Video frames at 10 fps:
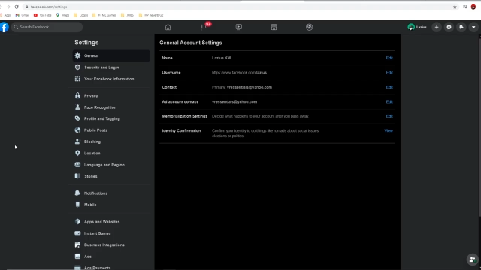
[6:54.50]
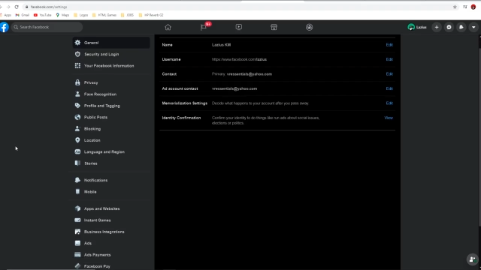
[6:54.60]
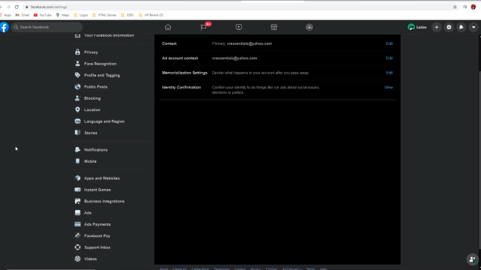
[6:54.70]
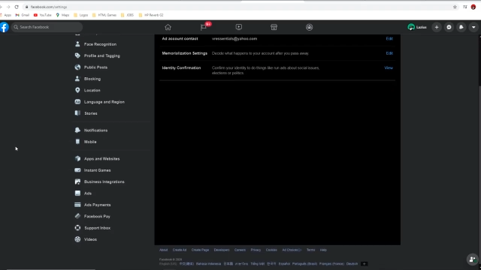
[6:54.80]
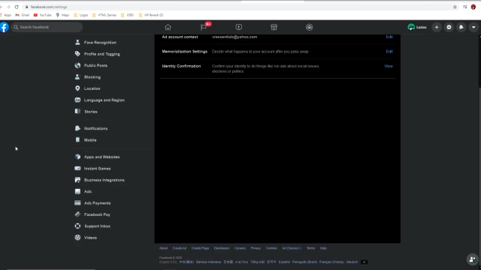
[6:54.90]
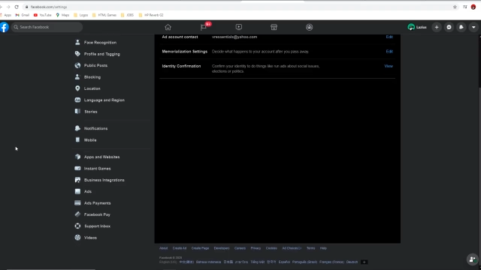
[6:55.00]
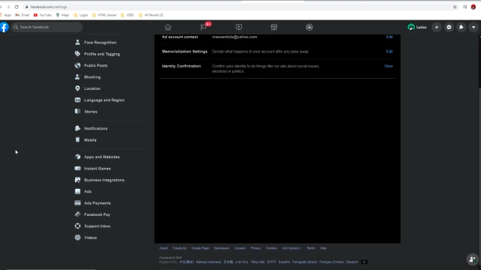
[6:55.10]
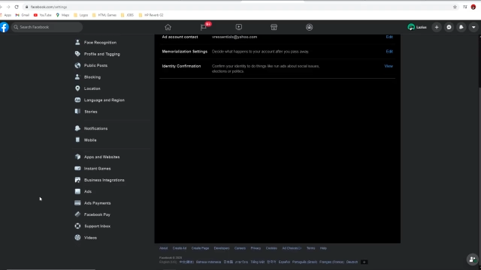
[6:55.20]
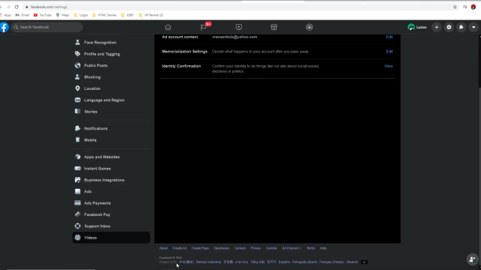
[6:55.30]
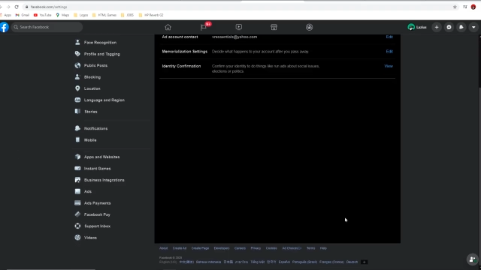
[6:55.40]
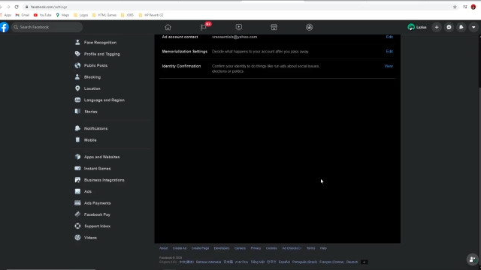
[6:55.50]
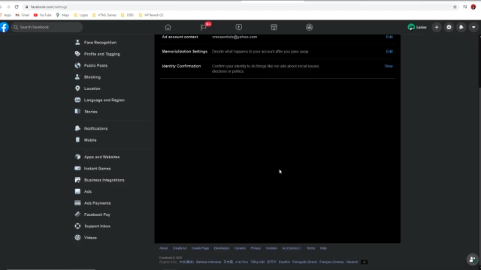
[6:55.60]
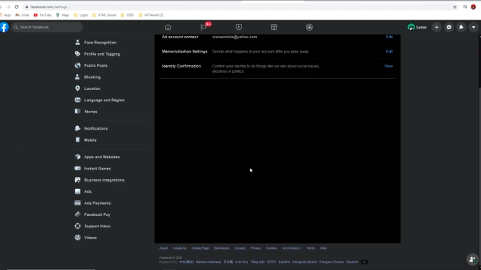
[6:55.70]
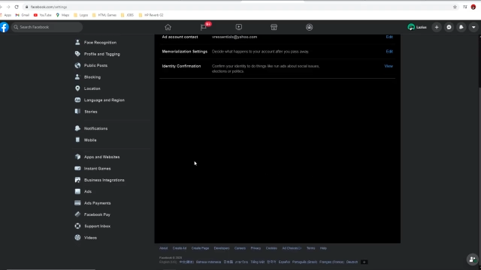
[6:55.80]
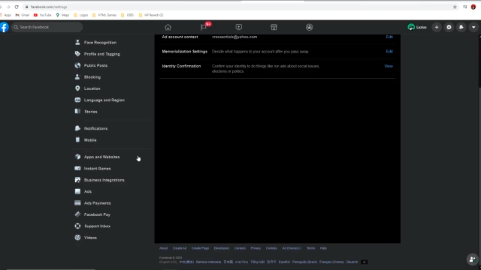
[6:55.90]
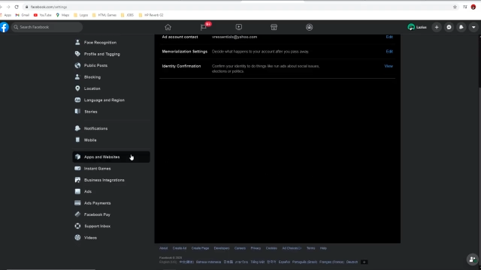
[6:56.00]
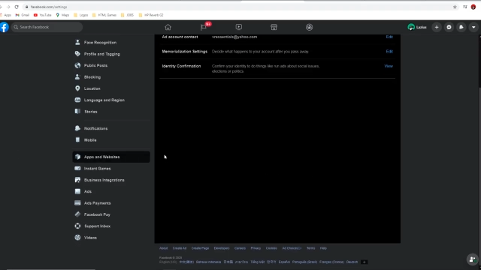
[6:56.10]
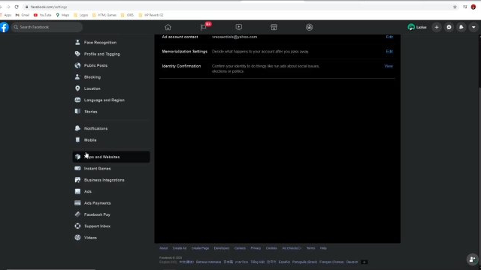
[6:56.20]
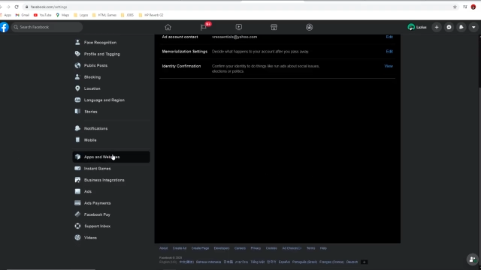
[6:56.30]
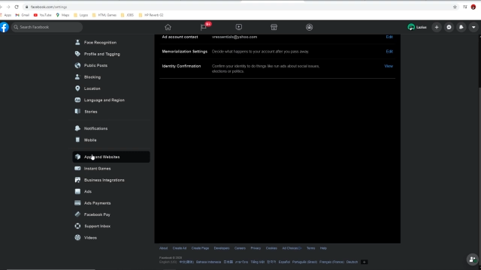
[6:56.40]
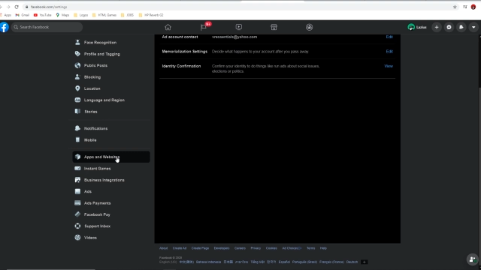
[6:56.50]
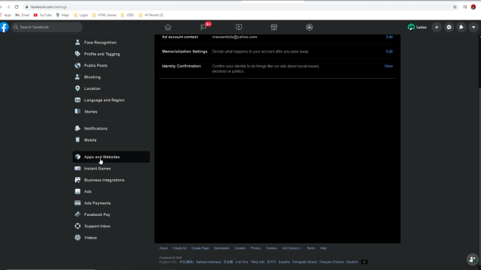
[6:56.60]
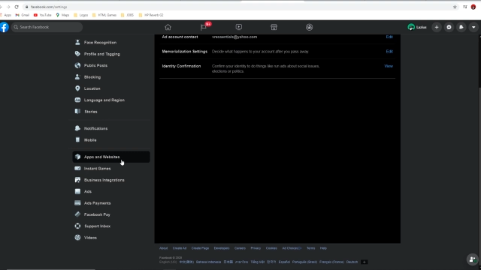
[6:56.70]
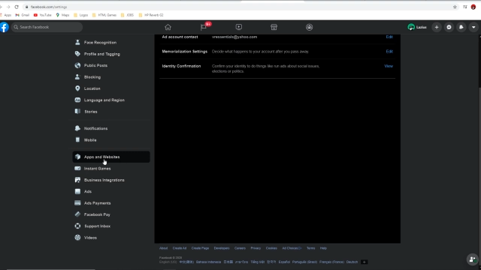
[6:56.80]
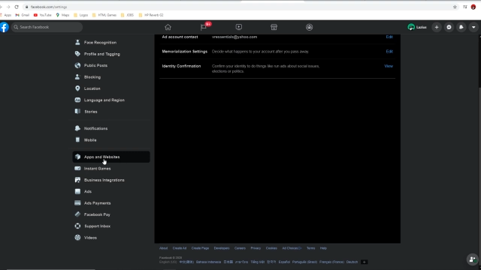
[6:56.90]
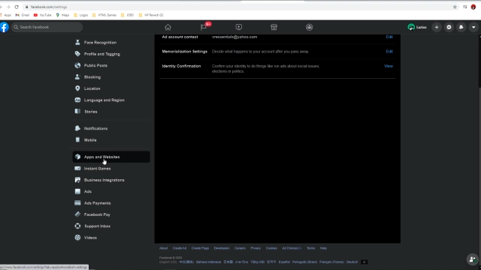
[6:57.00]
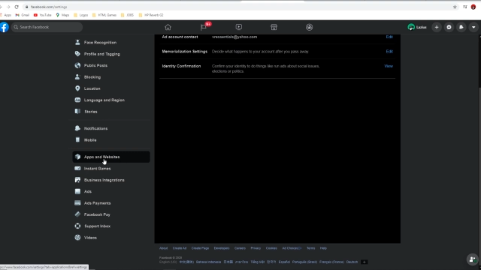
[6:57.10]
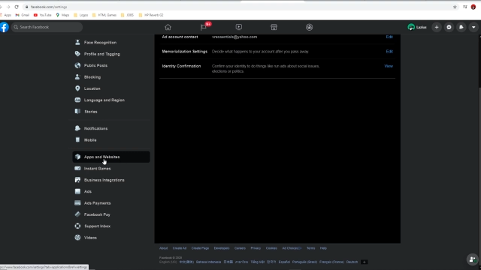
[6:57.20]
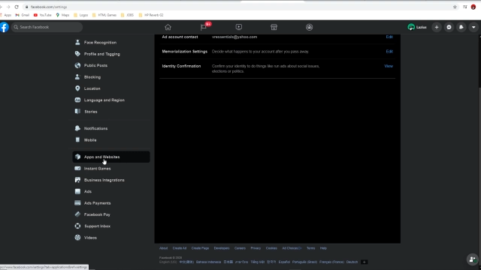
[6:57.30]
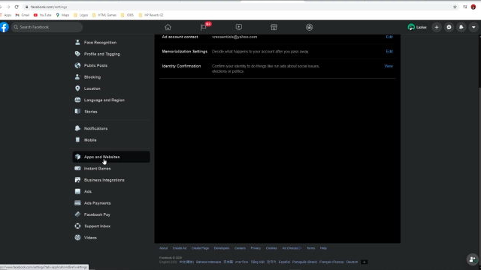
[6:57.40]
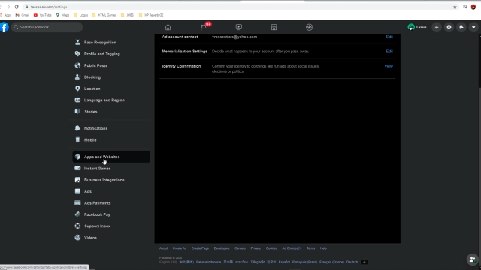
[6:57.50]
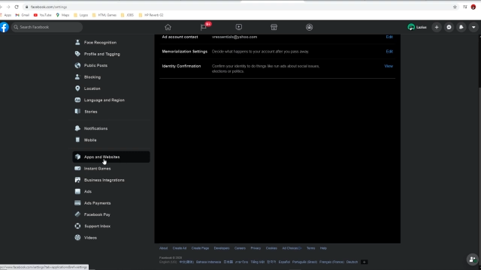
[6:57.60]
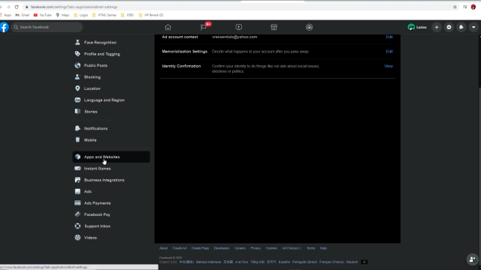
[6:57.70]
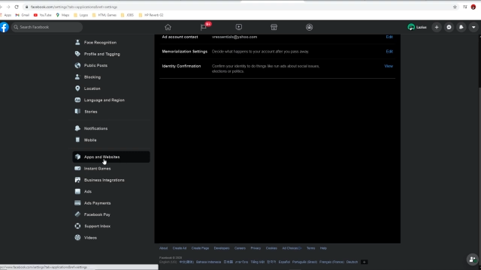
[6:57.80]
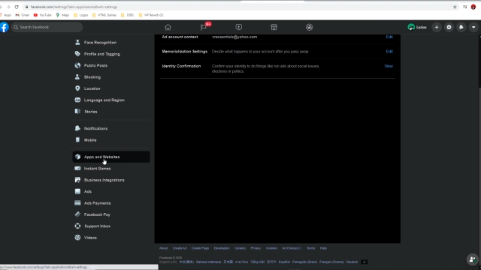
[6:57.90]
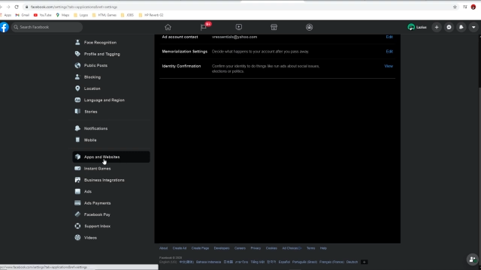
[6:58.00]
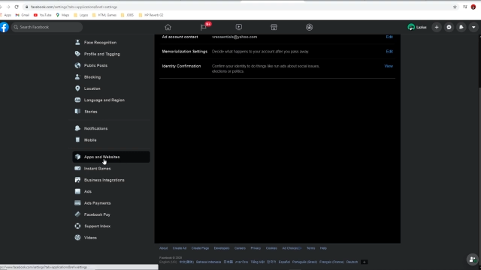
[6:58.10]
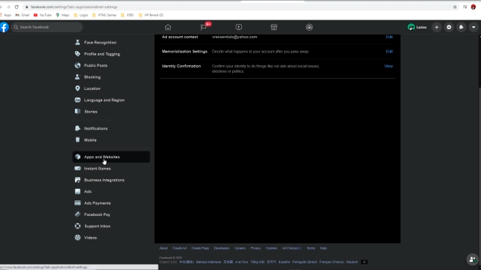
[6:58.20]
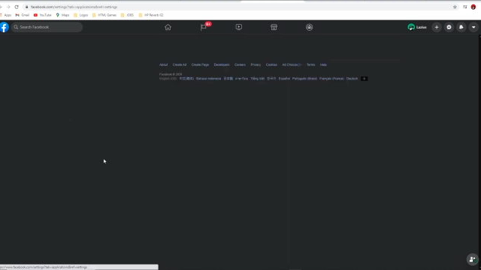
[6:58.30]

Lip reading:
No face is visible, so there are no lips to read.